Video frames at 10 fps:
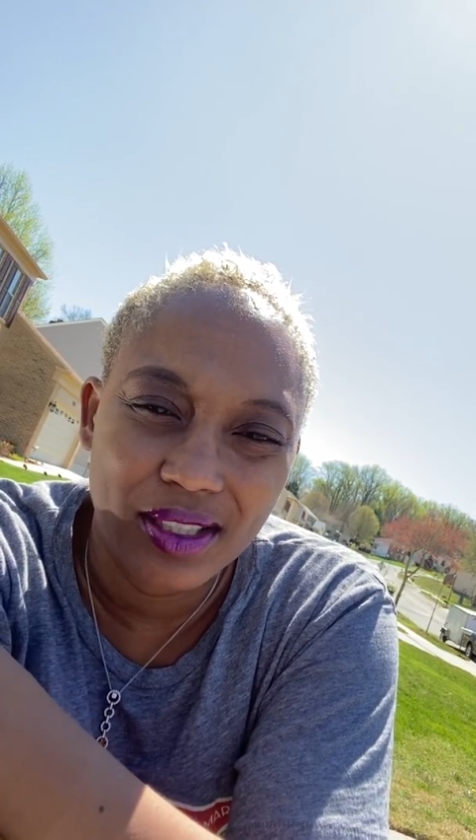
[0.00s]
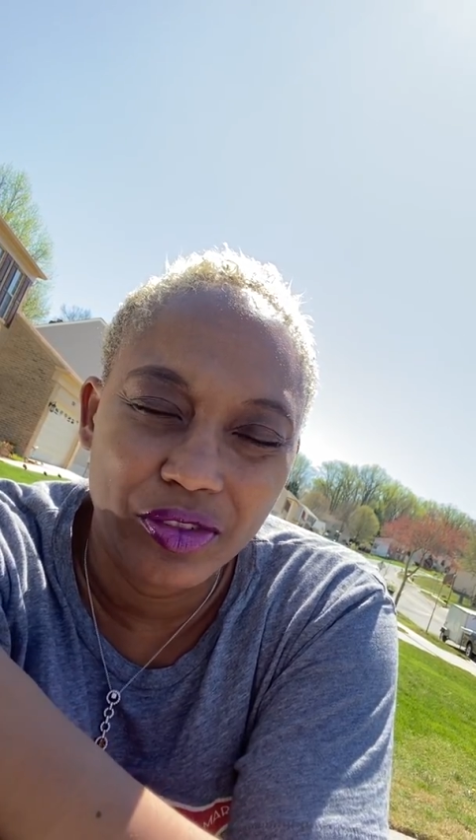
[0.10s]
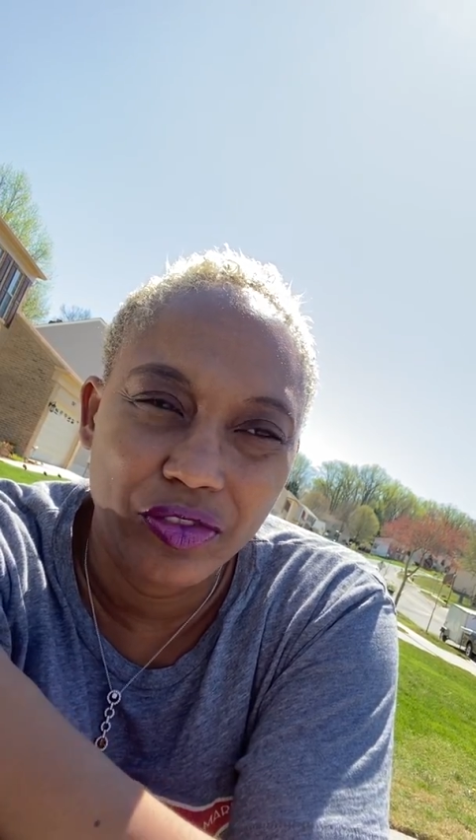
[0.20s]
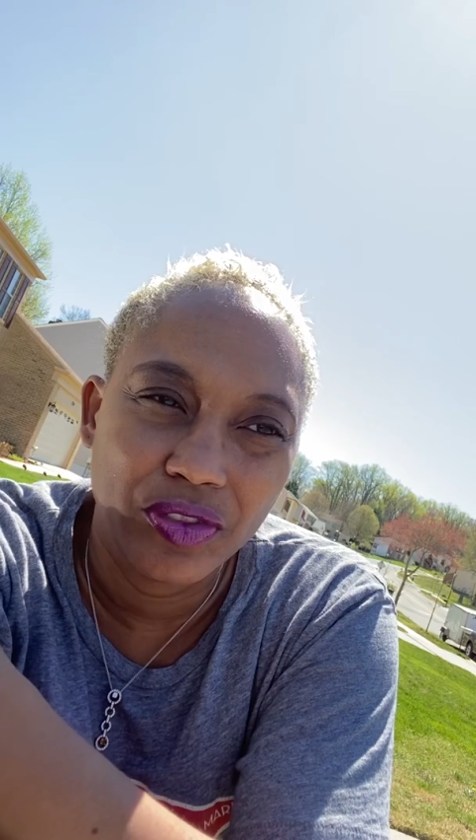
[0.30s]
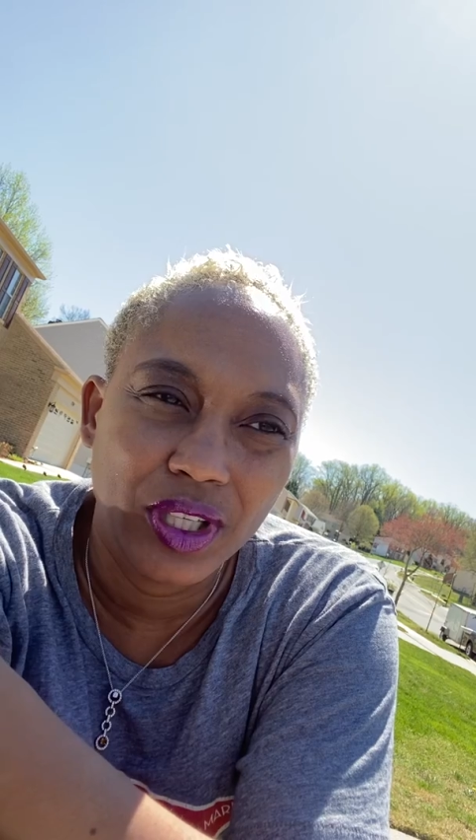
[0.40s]
of
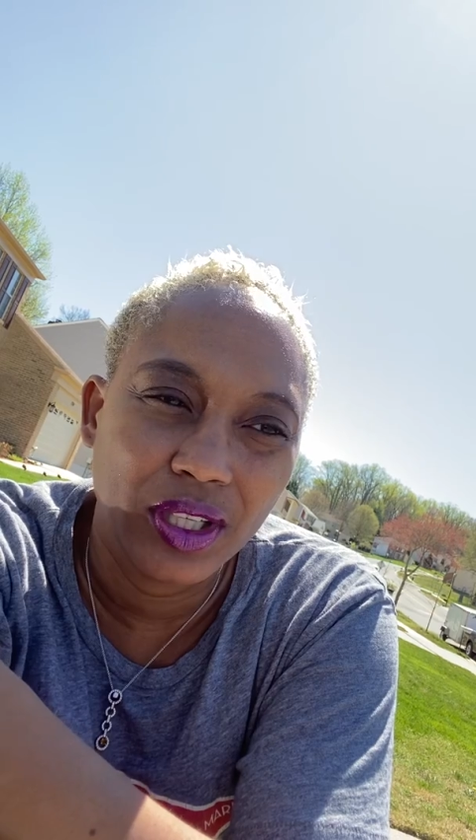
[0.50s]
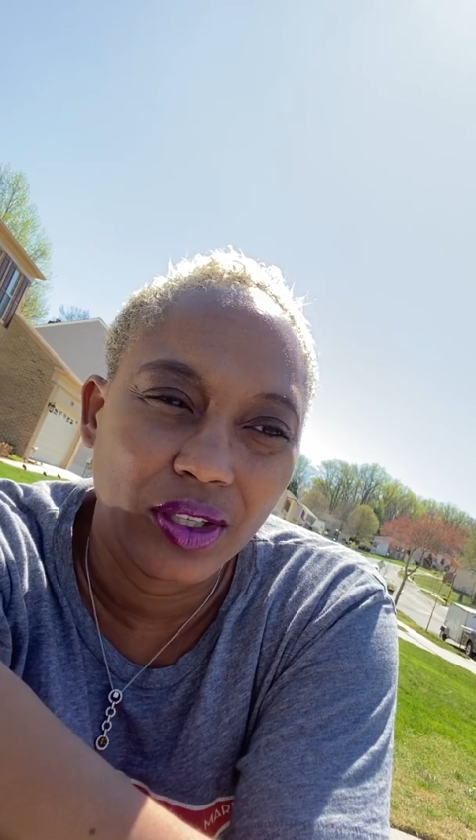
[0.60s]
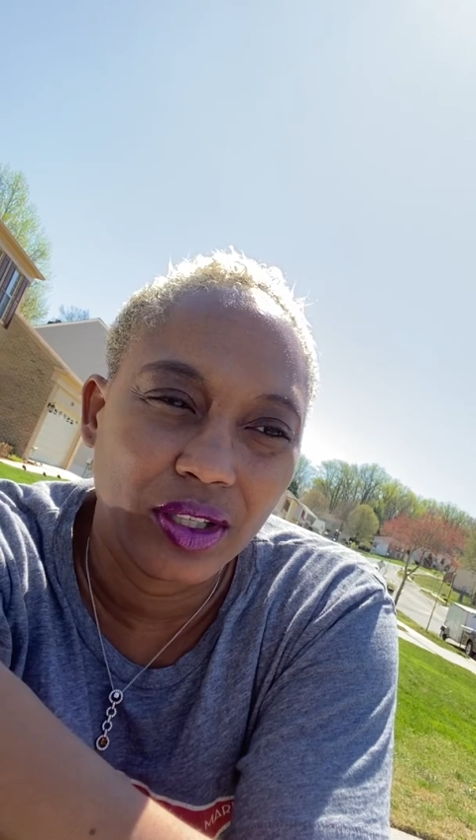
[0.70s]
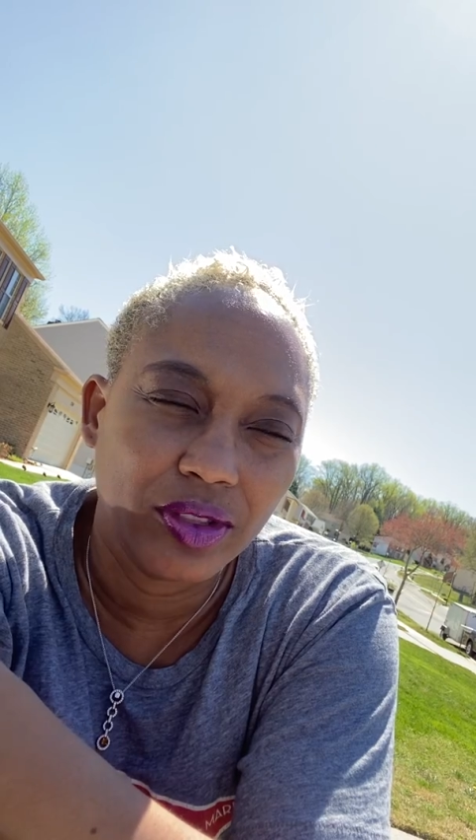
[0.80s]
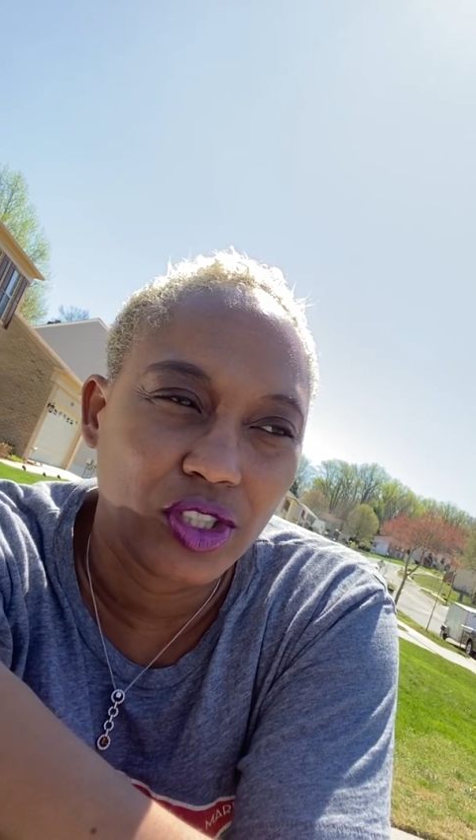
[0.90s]
fear,
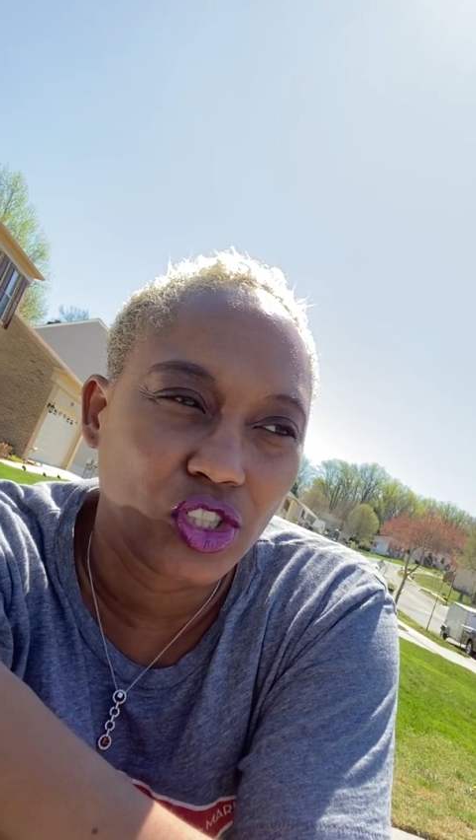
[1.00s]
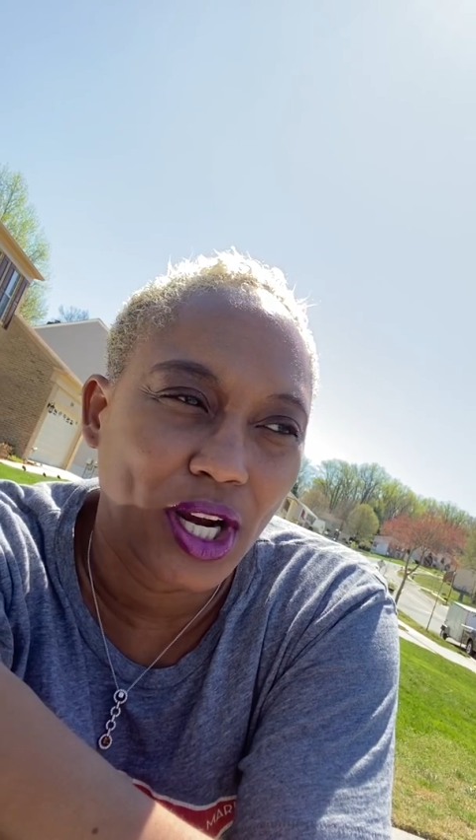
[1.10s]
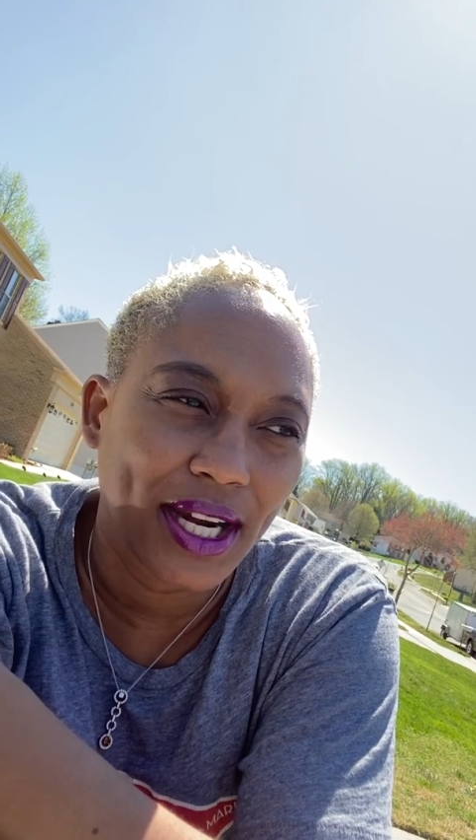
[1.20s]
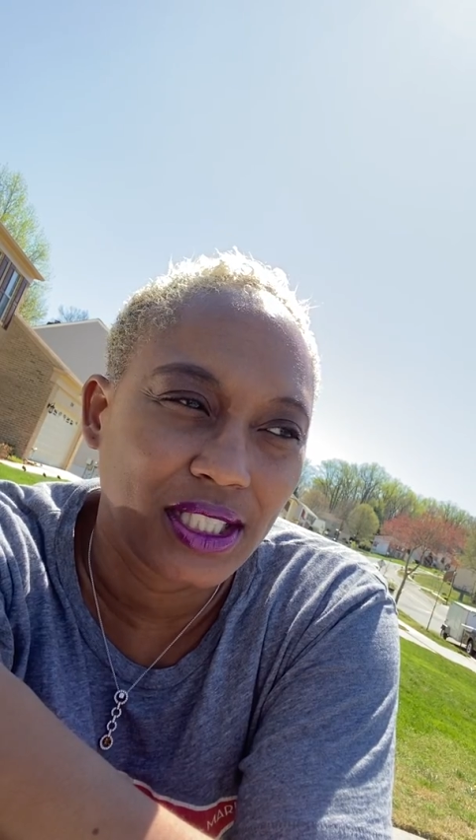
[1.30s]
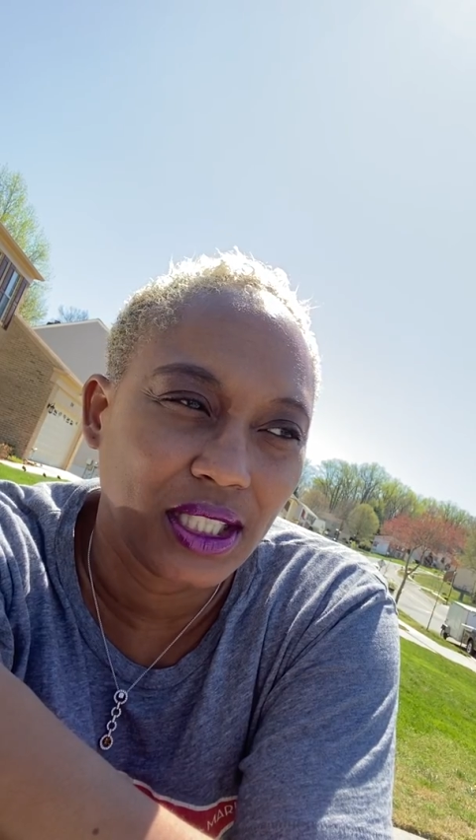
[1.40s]
of
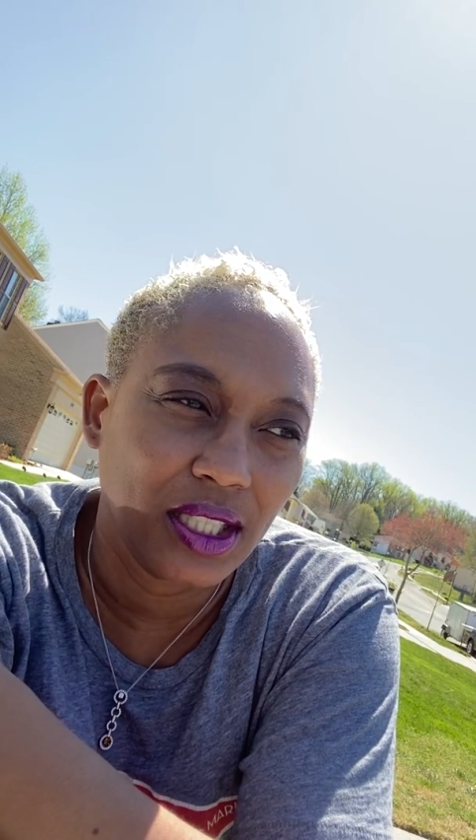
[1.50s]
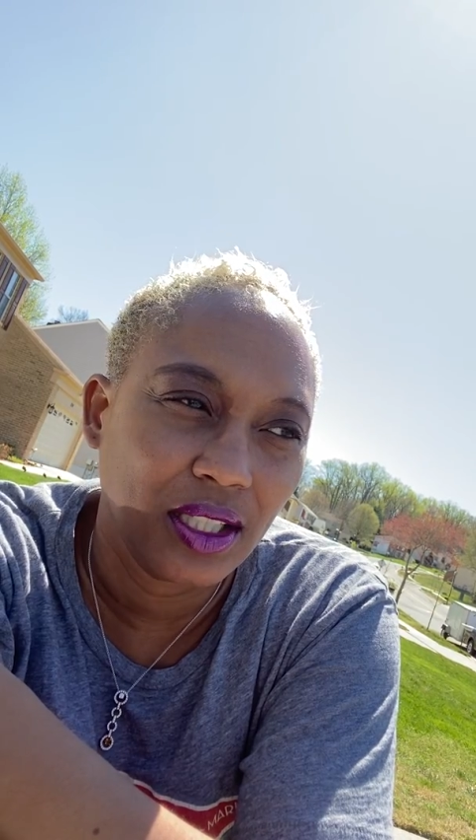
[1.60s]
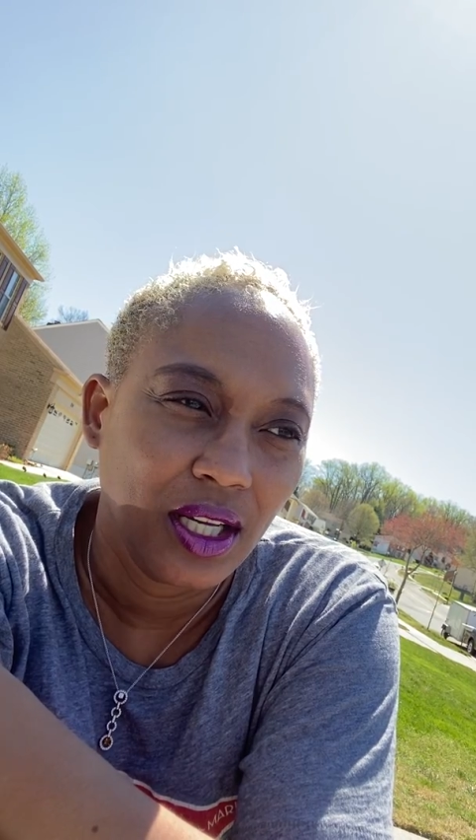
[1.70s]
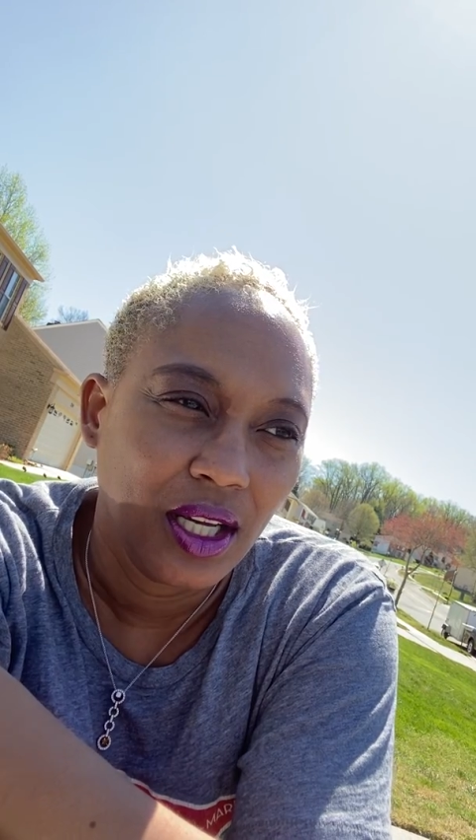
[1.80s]
distraction,